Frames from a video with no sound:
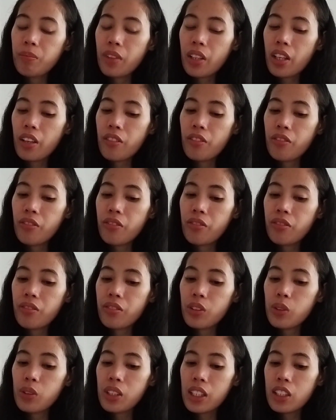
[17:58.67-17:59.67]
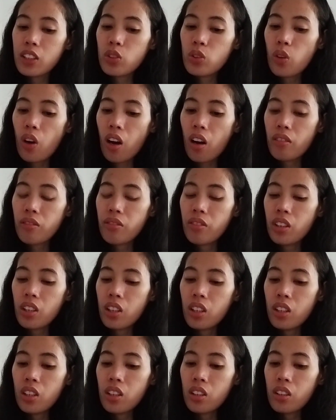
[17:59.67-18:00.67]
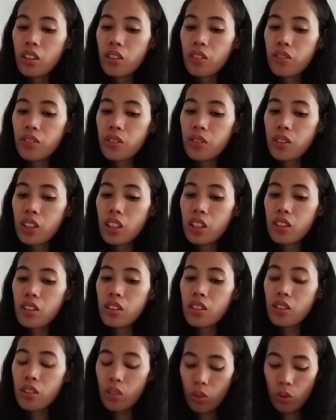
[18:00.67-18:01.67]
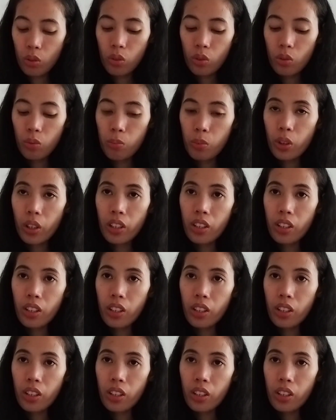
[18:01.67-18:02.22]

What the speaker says: If you need to have if you need to book an